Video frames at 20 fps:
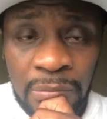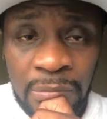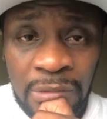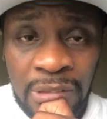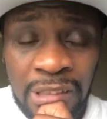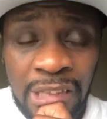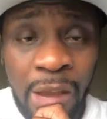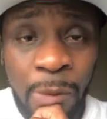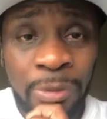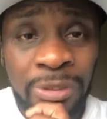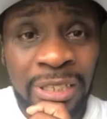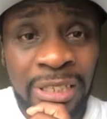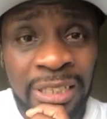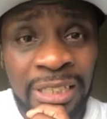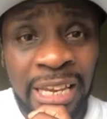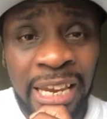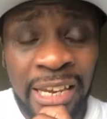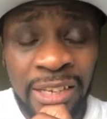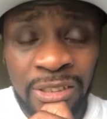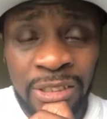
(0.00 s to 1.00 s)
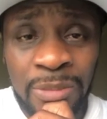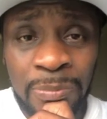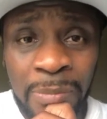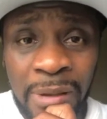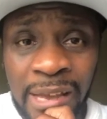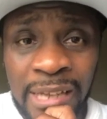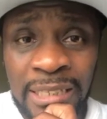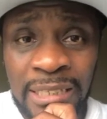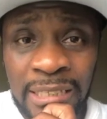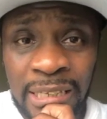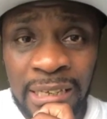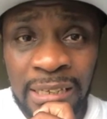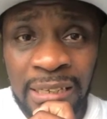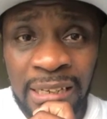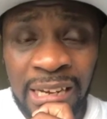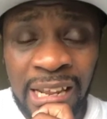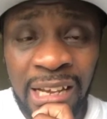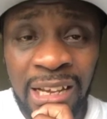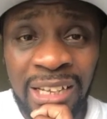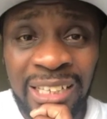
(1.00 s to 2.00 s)
That was a dangerous mindset,
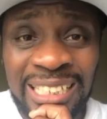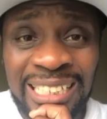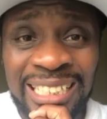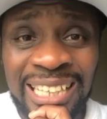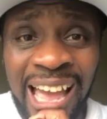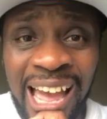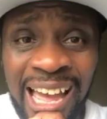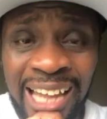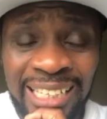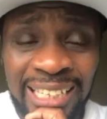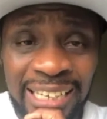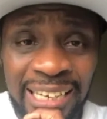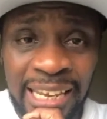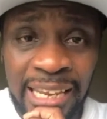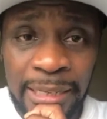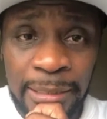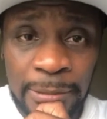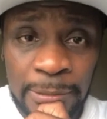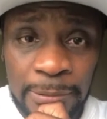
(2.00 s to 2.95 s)
and I could have died in that.